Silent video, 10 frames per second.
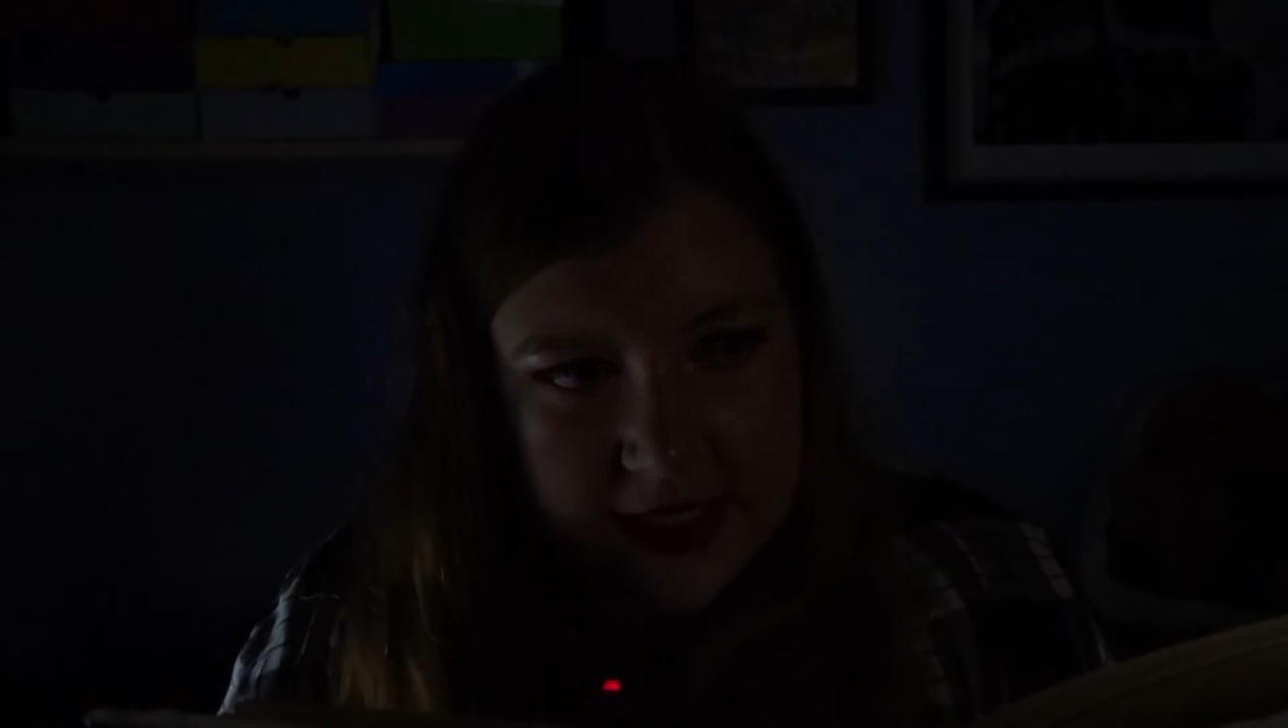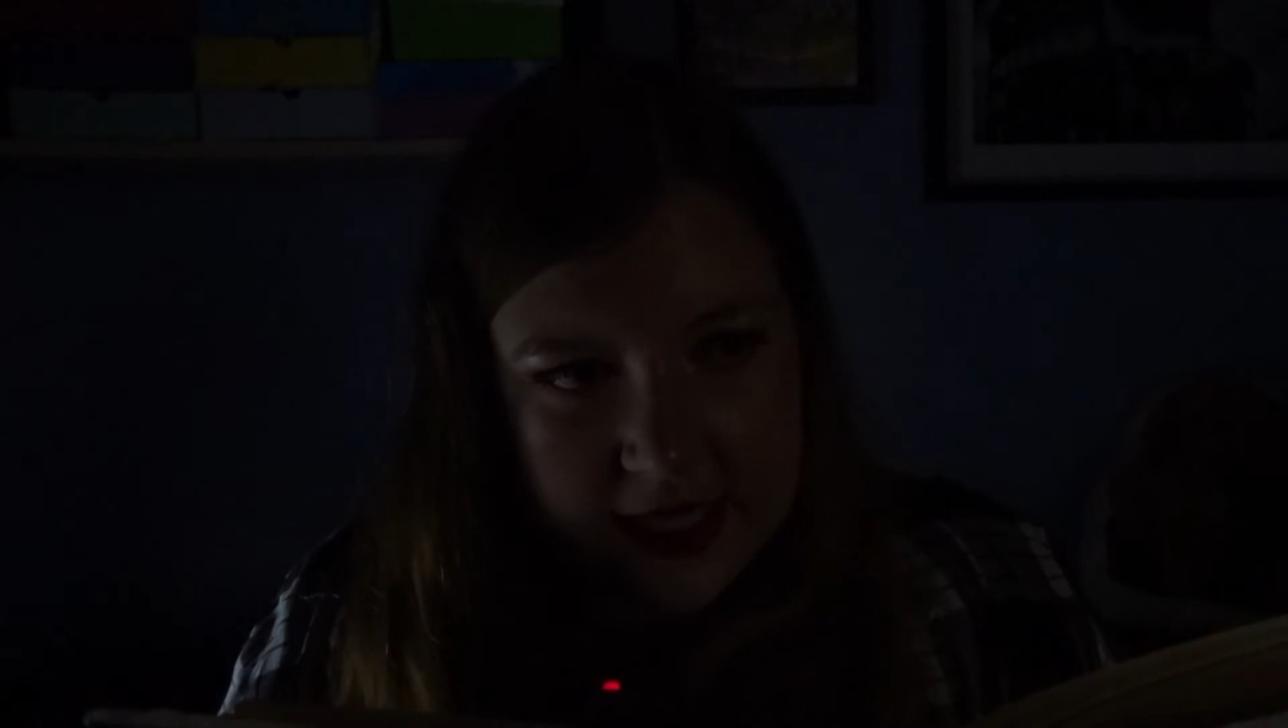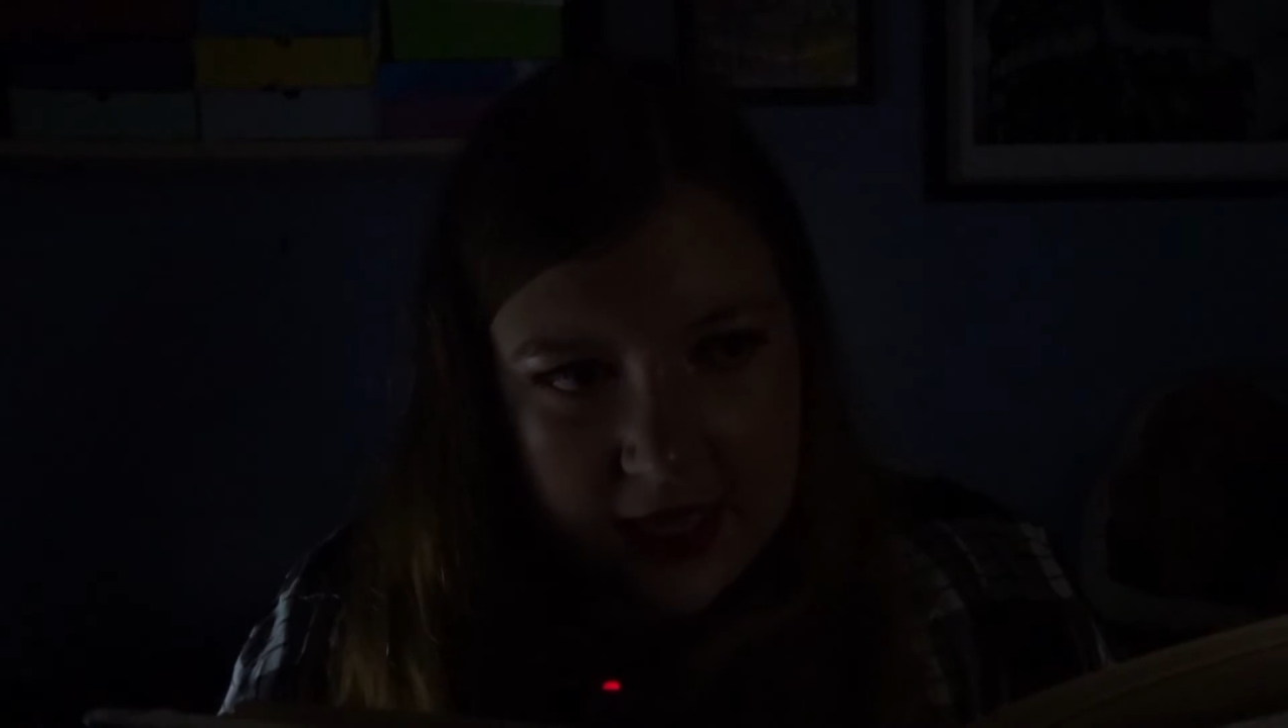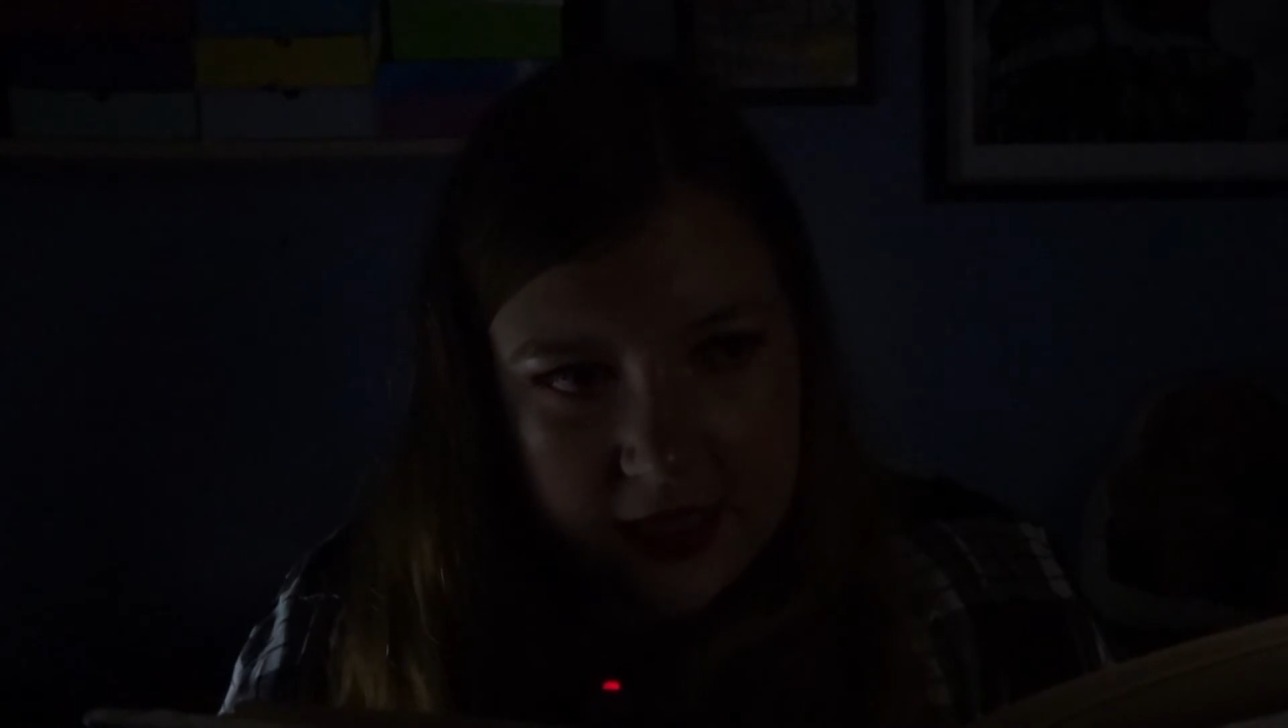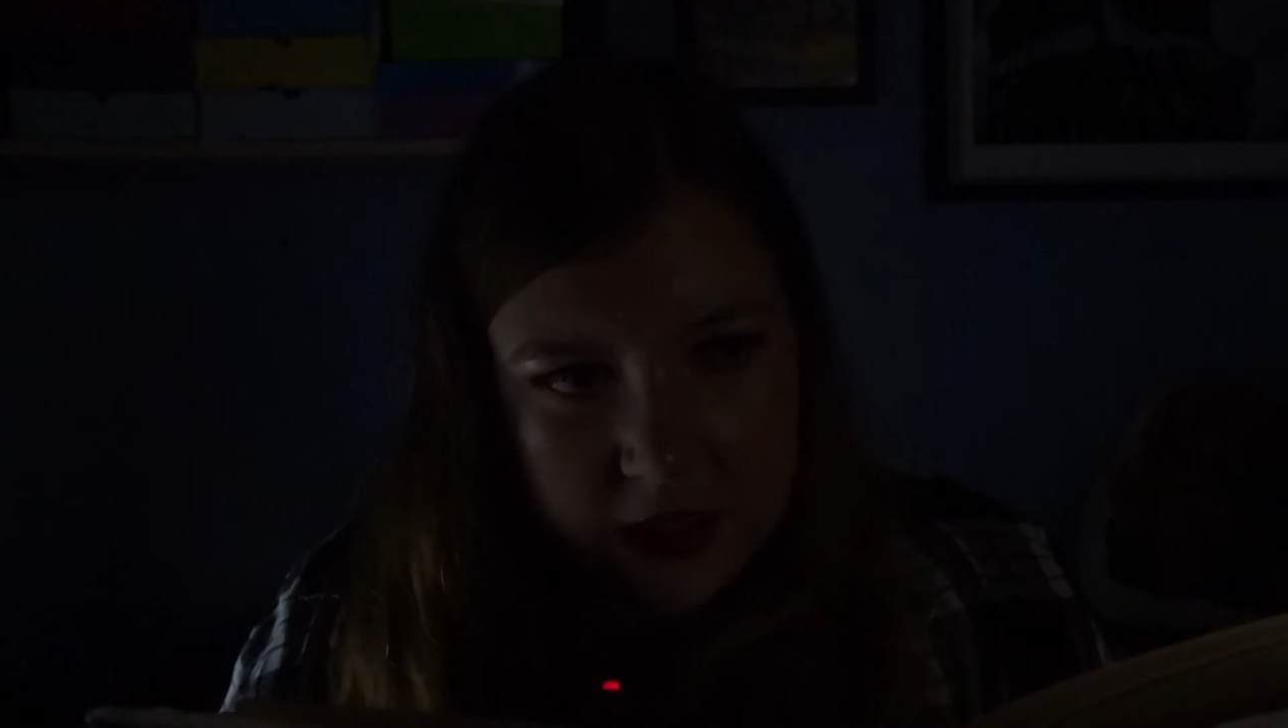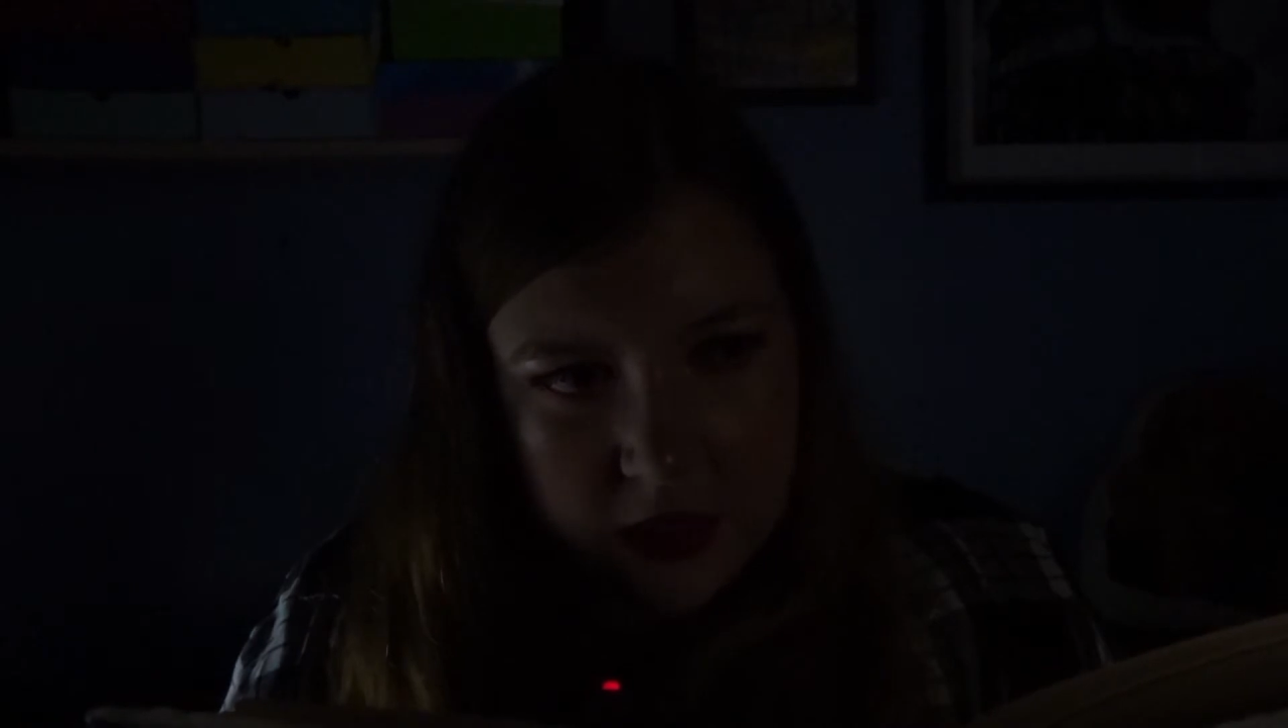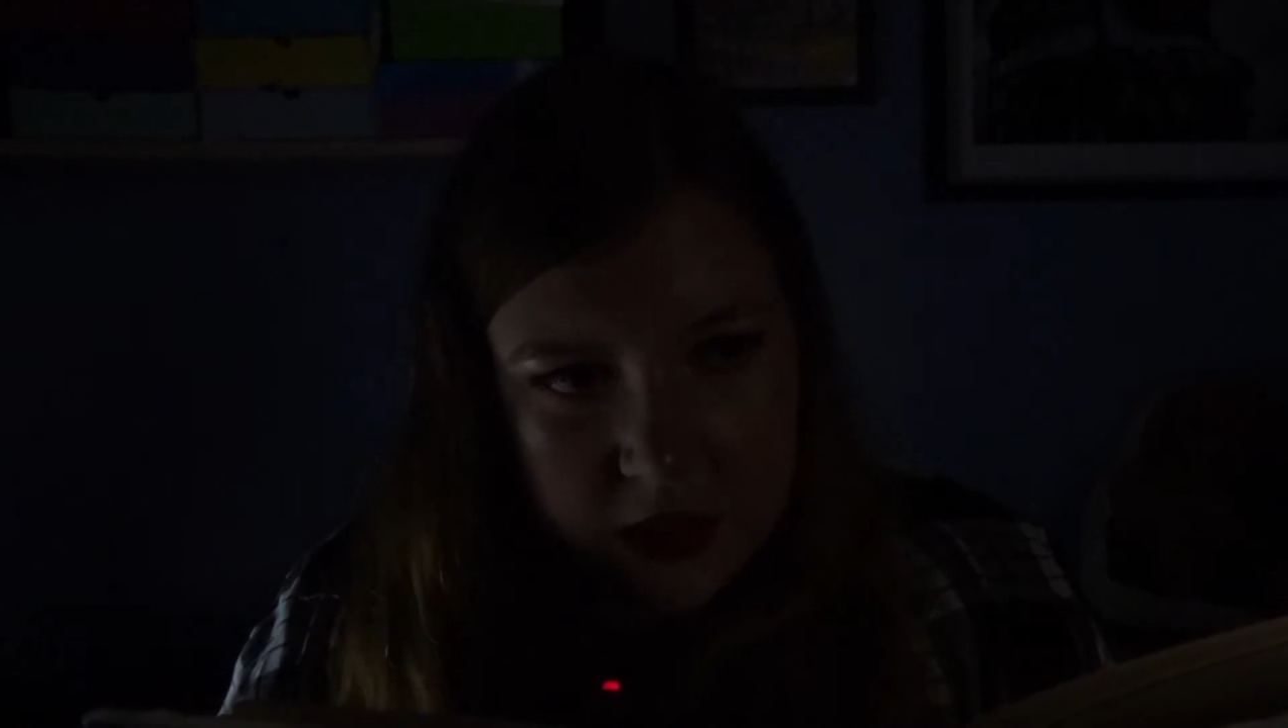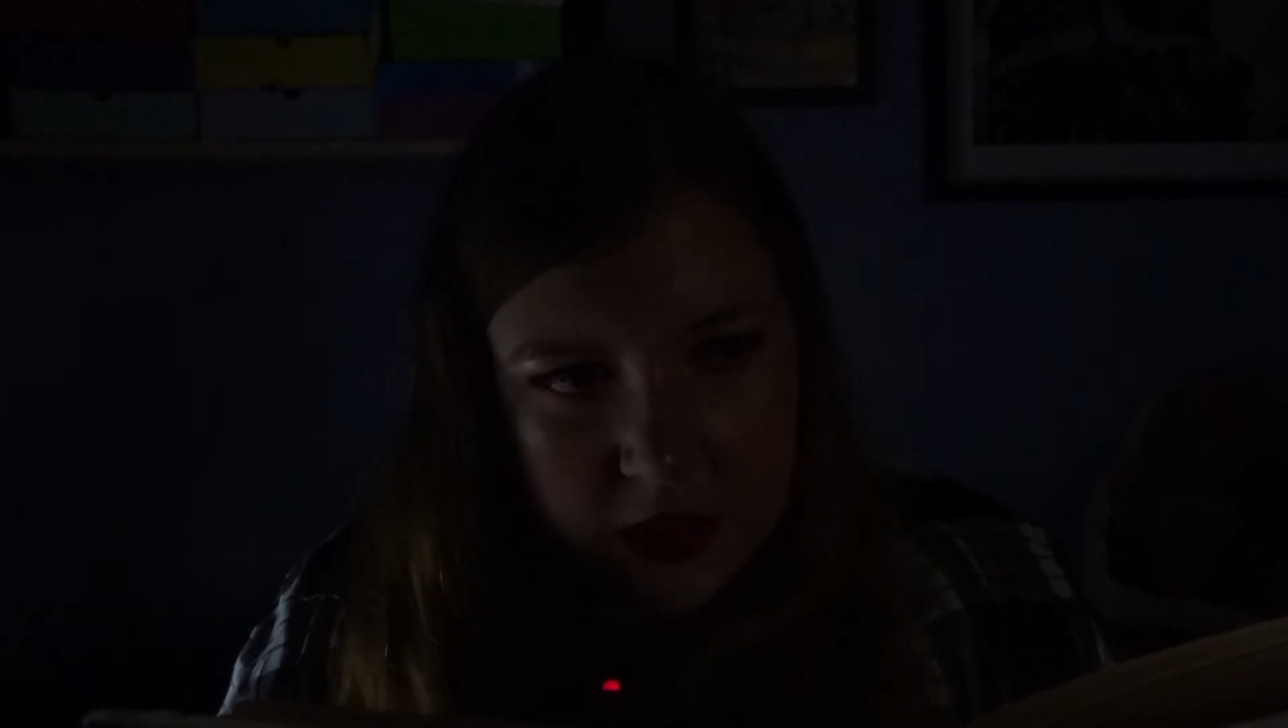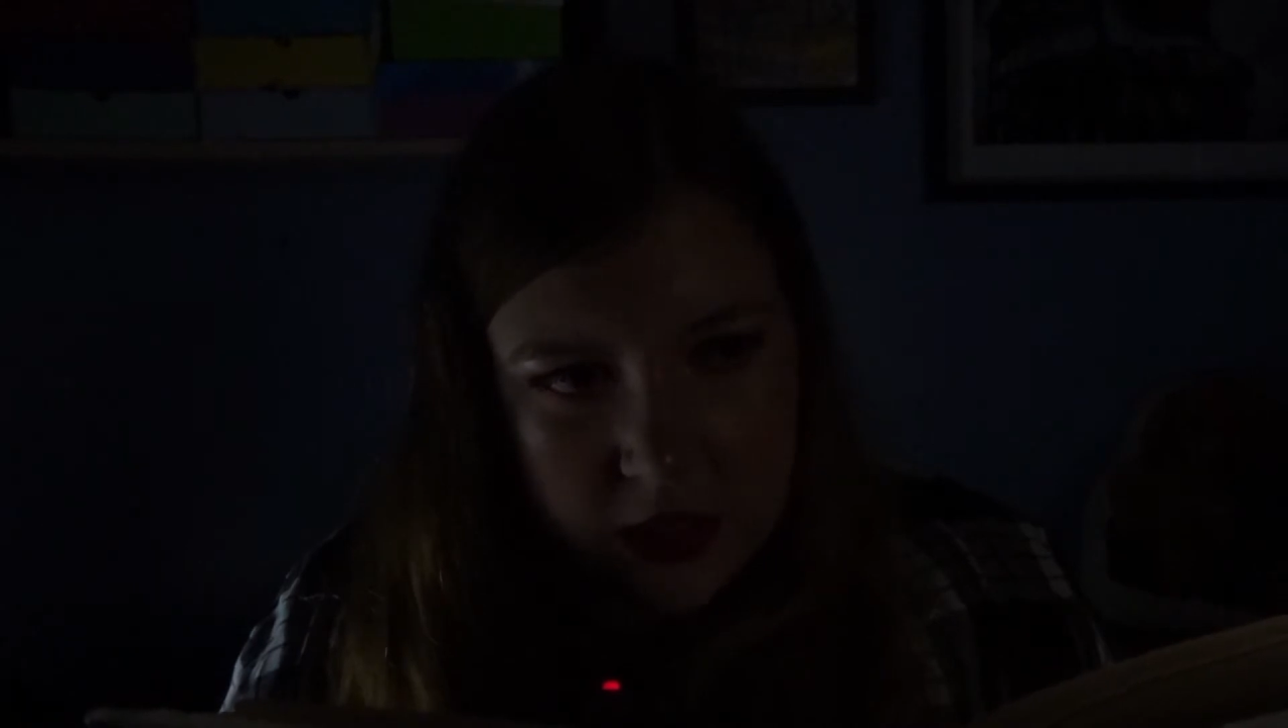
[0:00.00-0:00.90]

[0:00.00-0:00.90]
to catch.